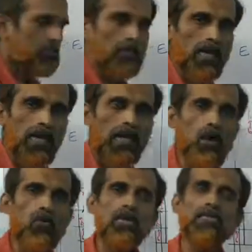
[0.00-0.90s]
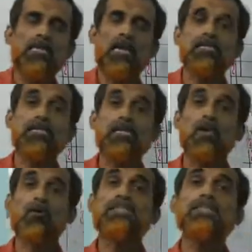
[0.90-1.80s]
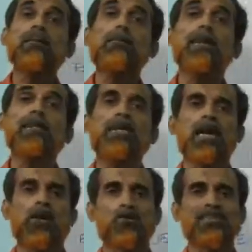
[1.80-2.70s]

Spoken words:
allowed transition or symmetry allowed